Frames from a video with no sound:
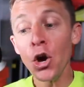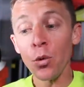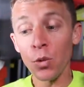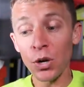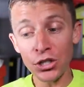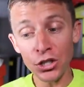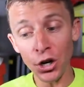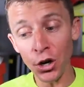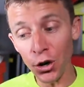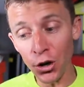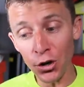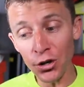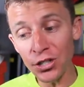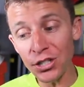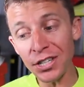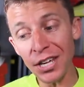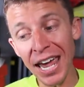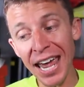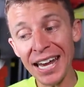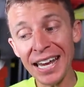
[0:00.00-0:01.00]

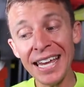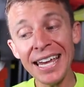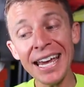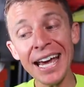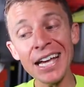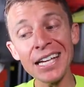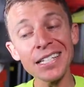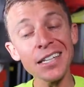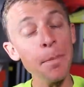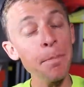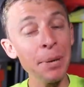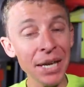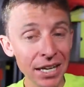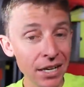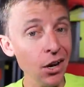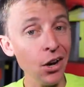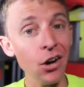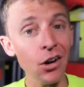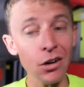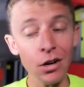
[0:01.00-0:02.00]
returns, and he has a
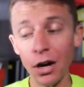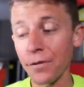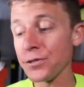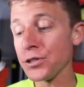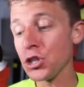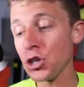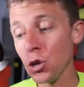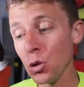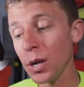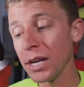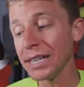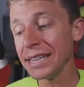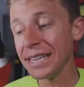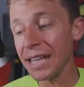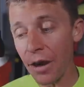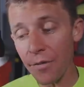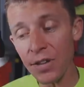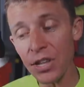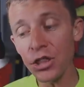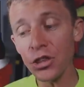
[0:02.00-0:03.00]
PR of
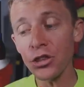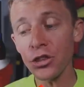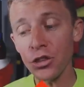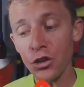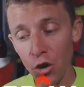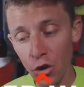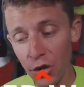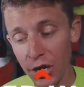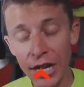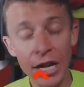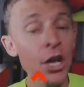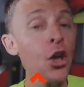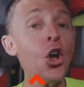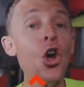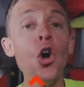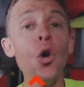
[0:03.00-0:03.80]
2:11:30,